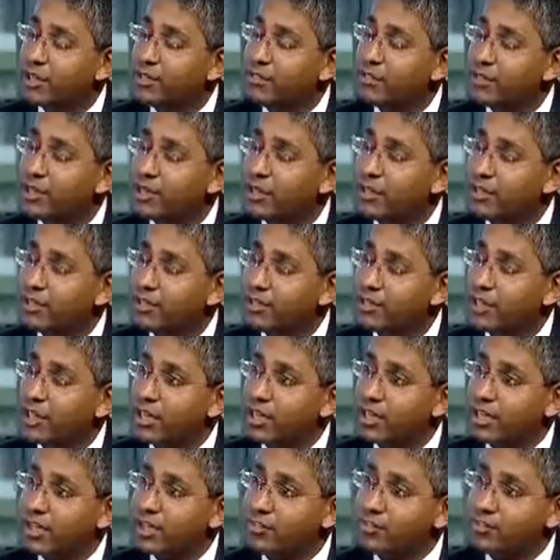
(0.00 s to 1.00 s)
And those areas
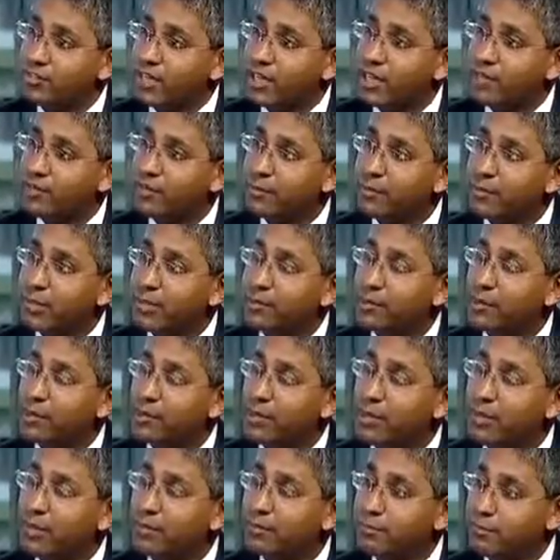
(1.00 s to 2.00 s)
are going to favour
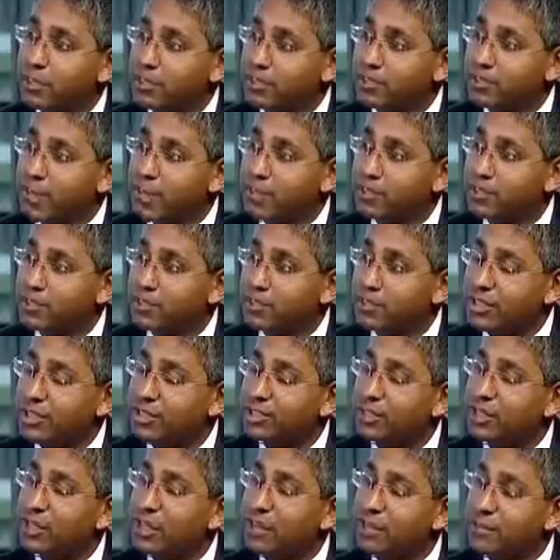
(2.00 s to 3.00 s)
people with big balance
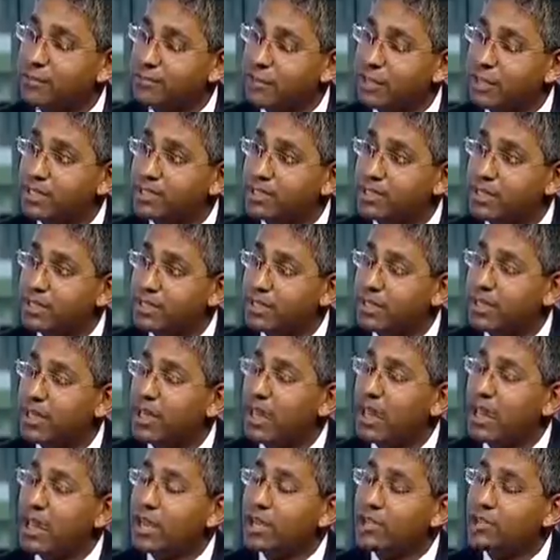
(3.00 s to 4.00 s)
sheets and the ability
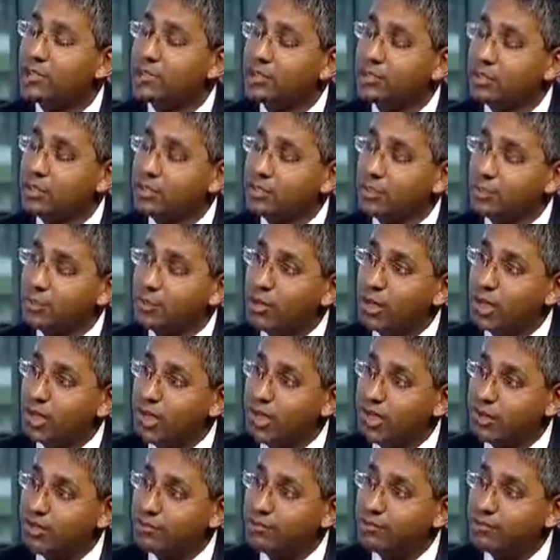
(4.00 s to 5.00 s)
to
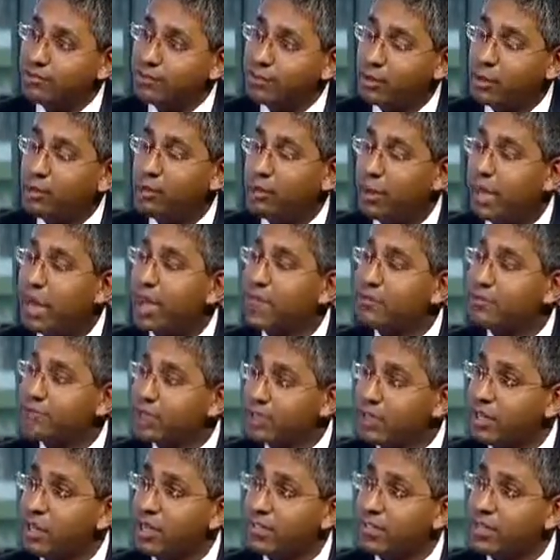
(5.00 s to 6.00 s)
have or pay
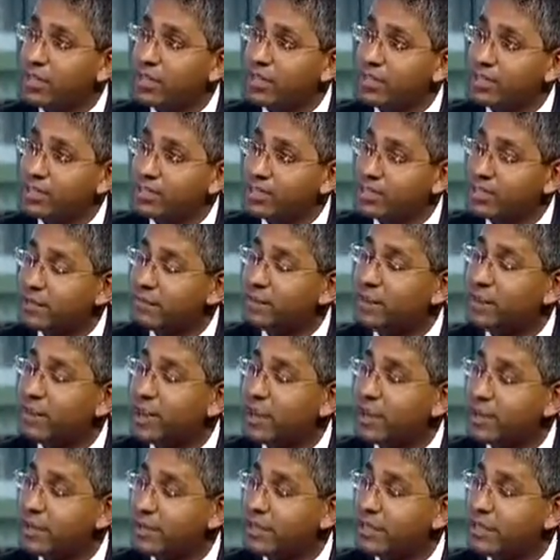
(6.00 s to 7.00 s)
for the liabilities that
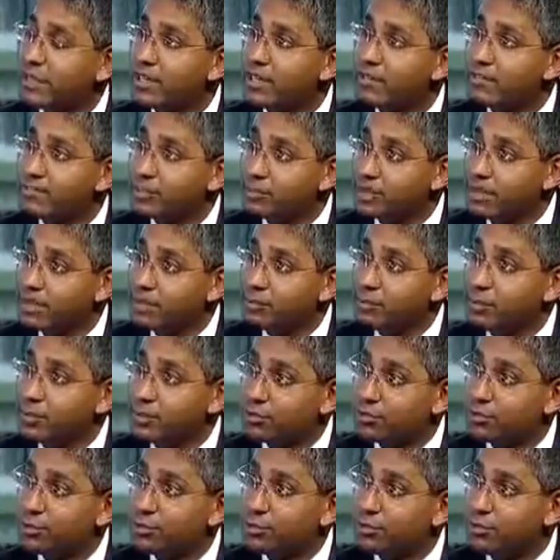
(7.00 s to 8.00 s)
may occur for deep
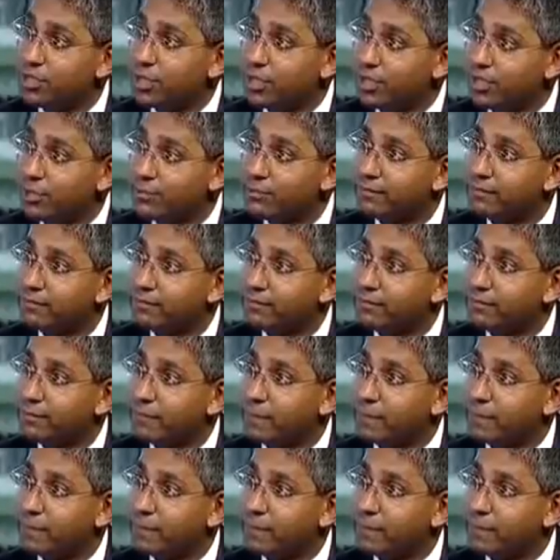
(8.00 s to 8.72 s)
water drilling.